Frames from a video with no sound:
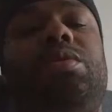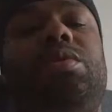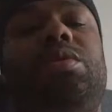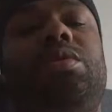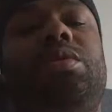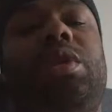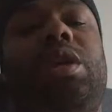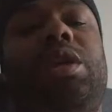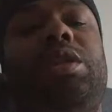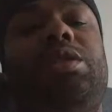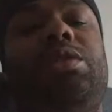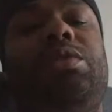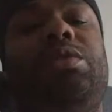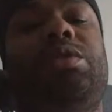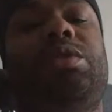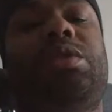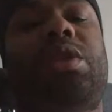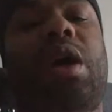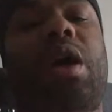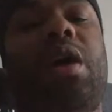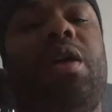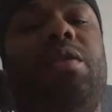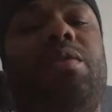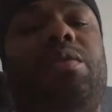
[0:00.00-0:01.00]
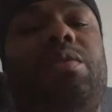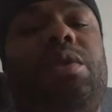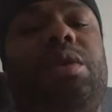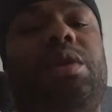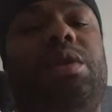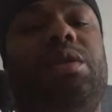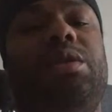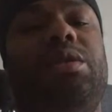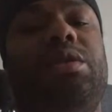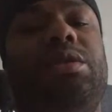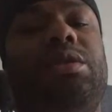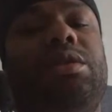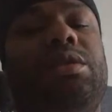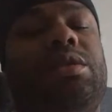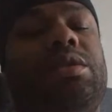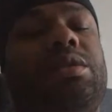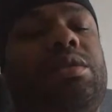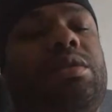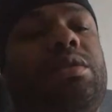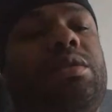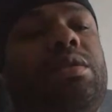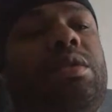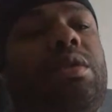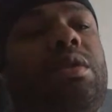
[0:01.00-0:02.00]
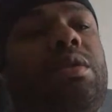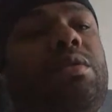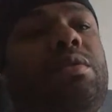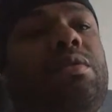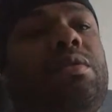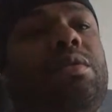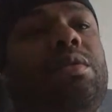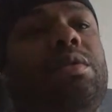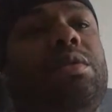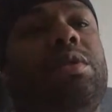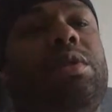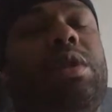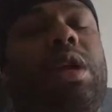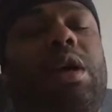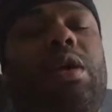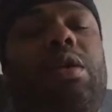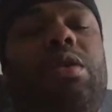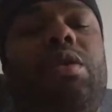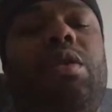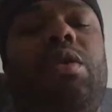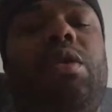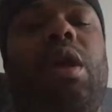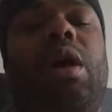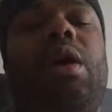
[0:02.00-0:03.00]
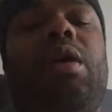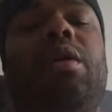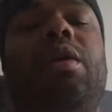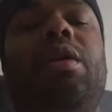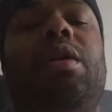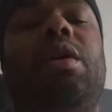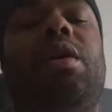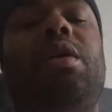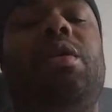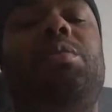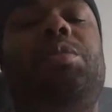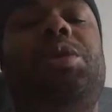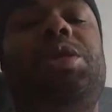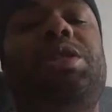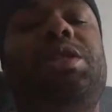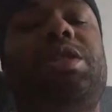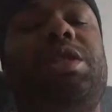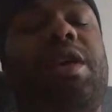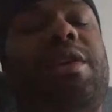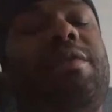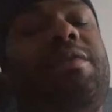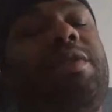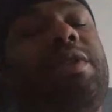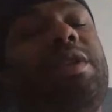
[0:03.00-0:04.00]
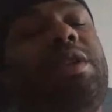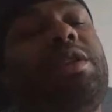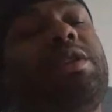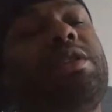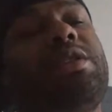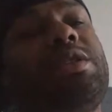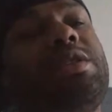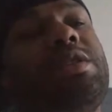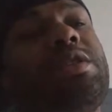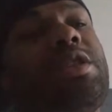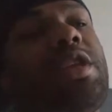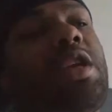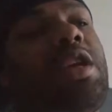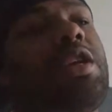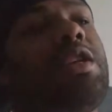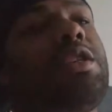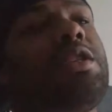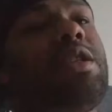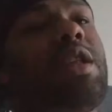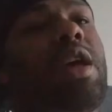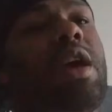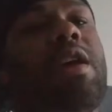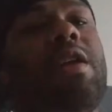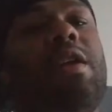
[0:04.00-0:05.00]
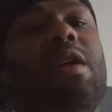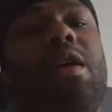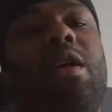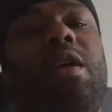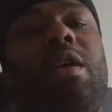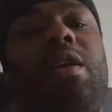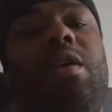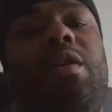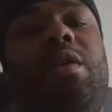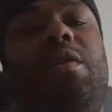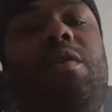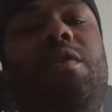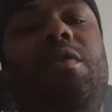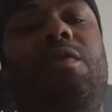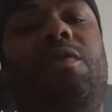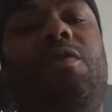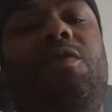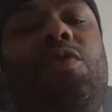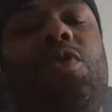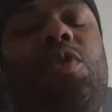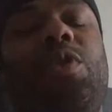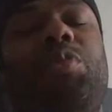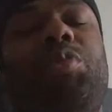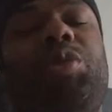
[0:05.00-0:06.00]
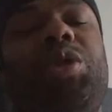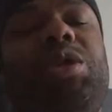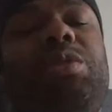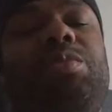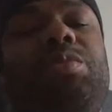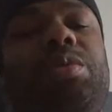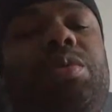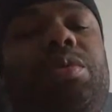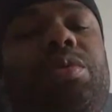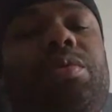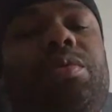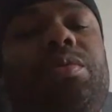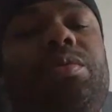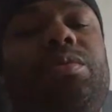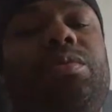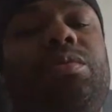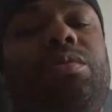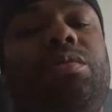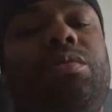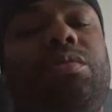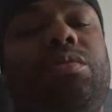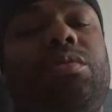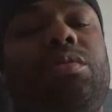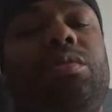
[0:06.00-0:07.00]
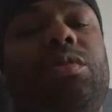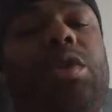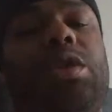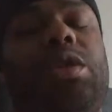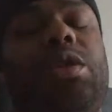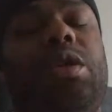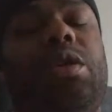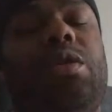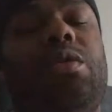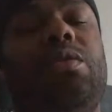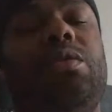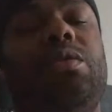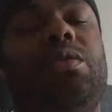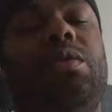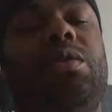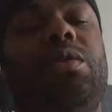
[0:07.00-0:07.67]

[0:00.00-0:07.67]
that you started with is, it's not no longer going to be seven. Let's just say it's like four people, you know.